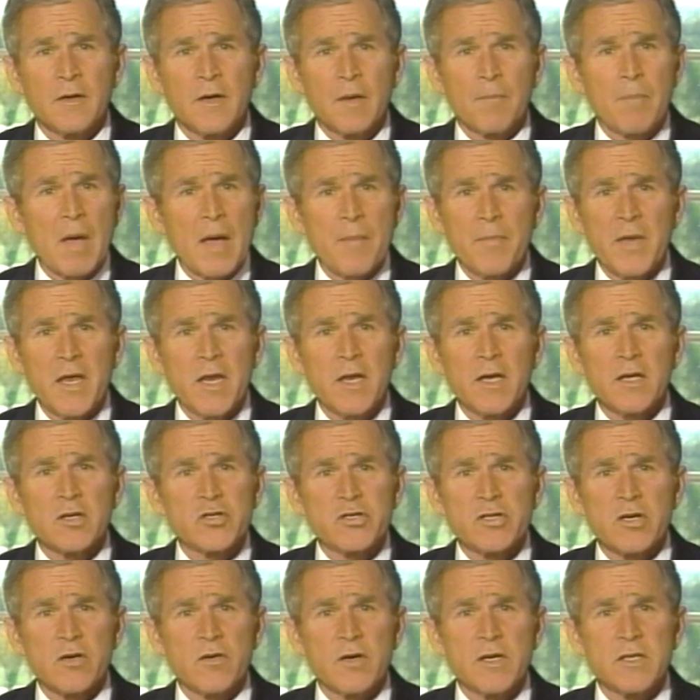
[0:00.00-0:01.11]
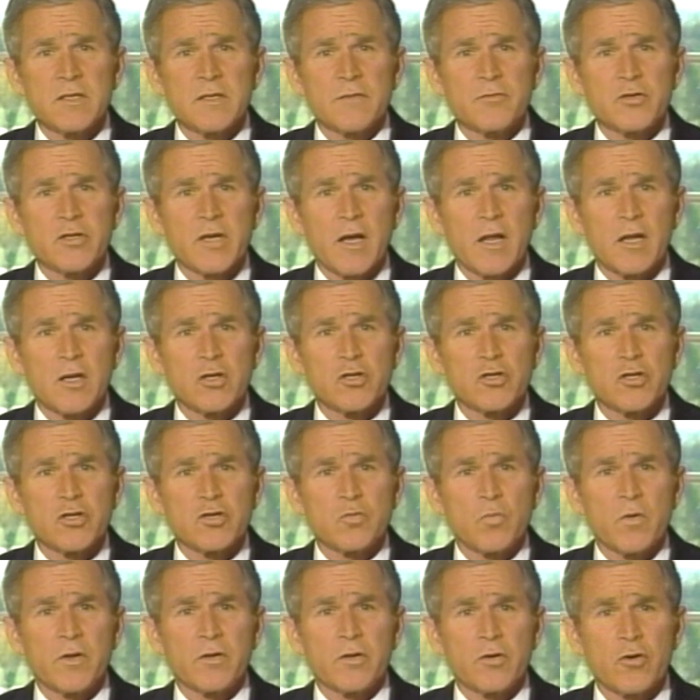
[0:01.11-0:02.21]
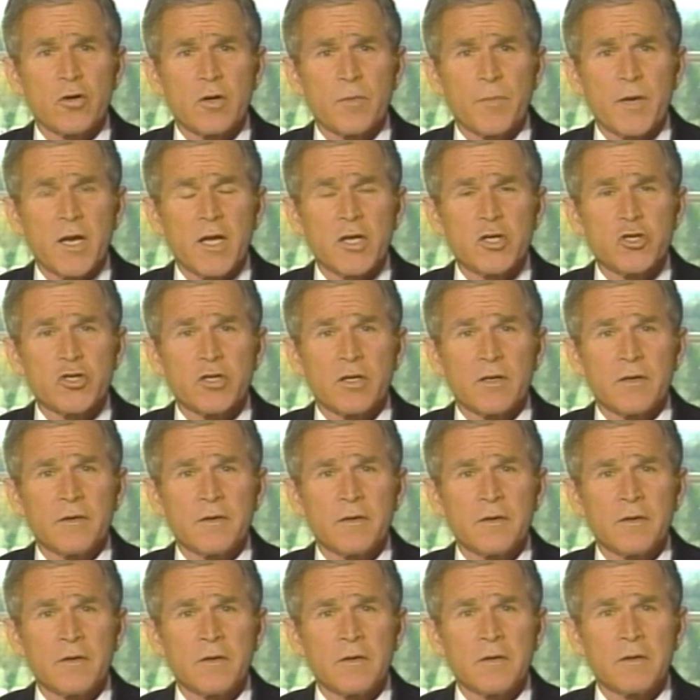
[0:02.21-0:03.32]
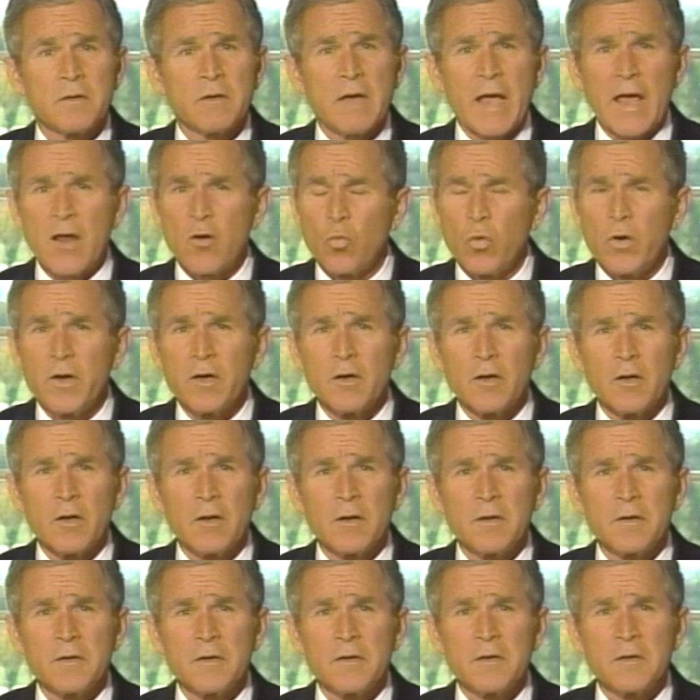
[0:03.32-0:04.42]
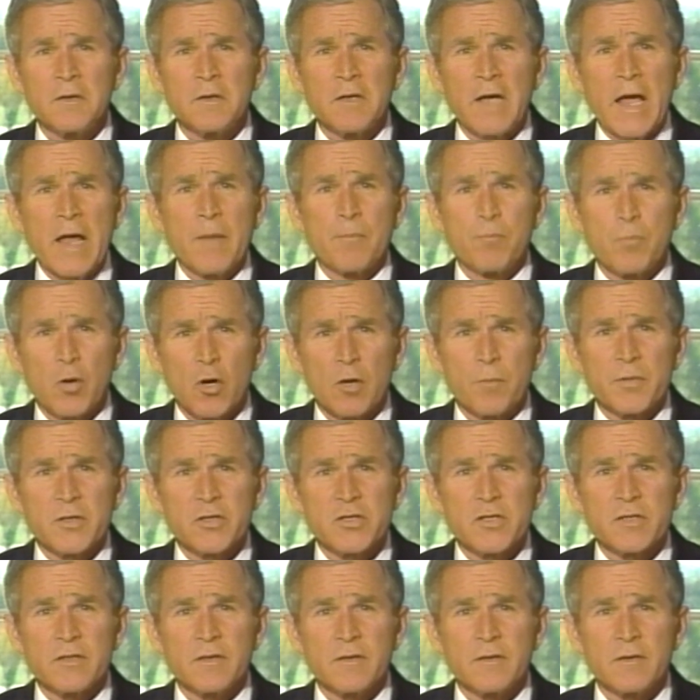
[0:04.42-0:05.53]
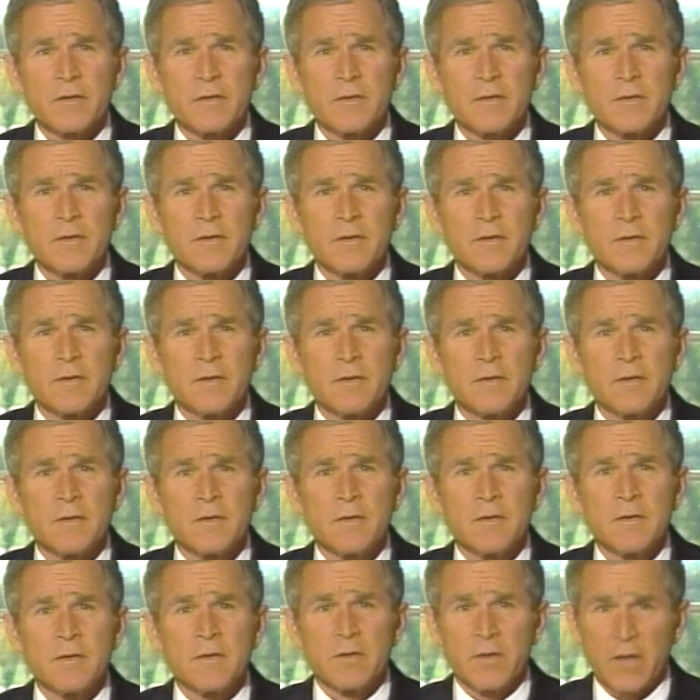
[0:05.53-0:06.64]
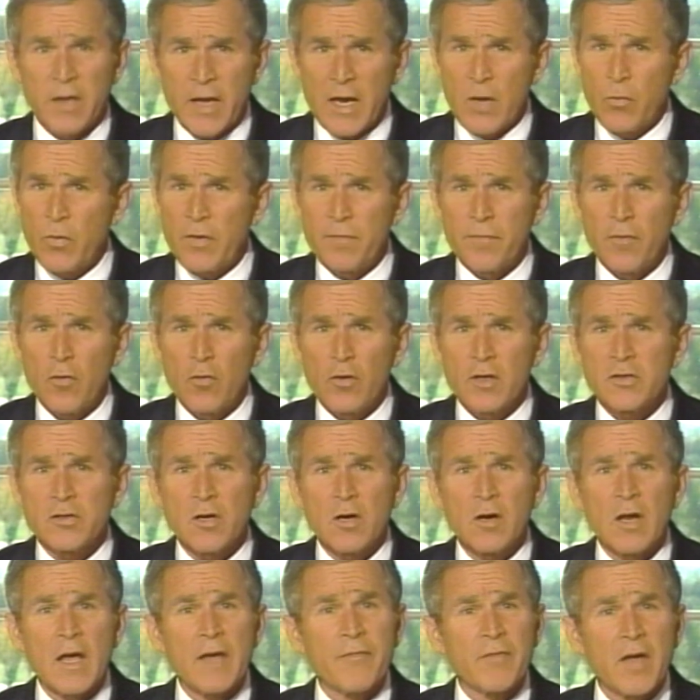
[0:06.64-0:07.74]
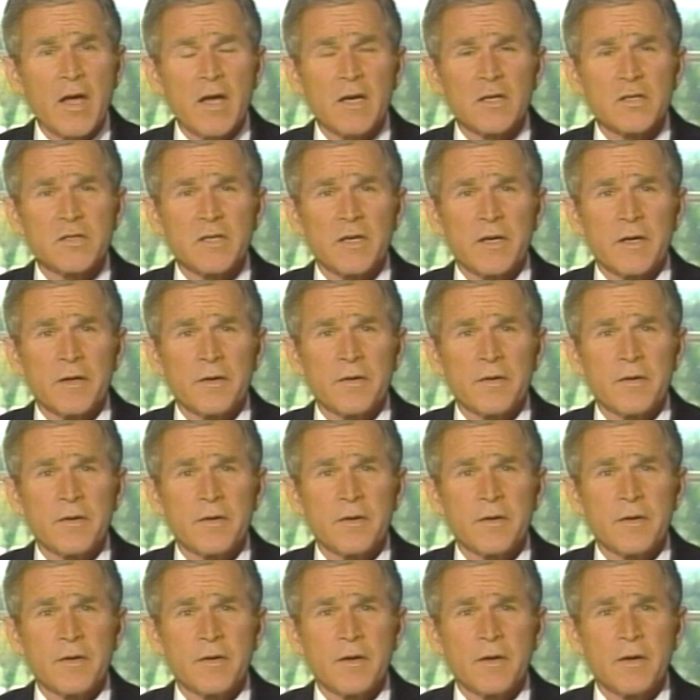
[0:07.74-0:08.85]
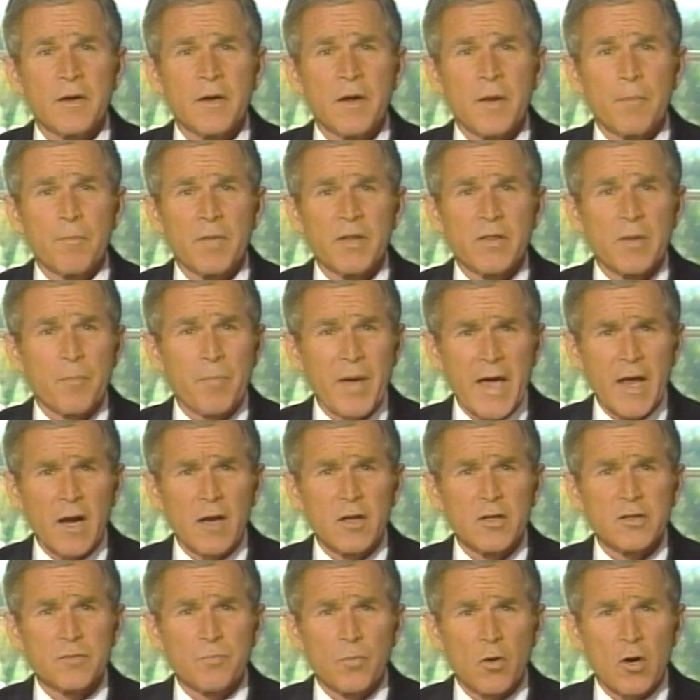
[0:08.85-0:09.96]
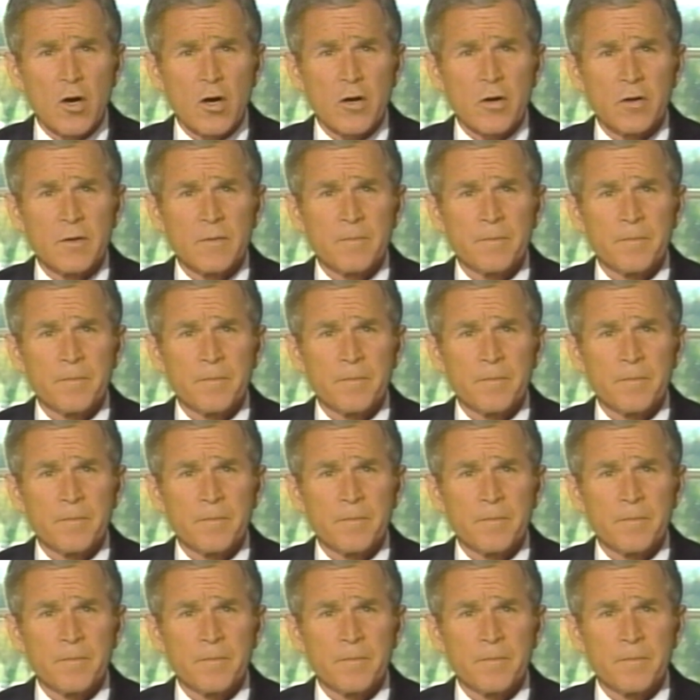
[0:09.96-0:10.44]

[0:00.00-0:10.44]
by meeting a series of challenges with determination and will and purpose. Today we focus on Afghanistan, but the battle is broader.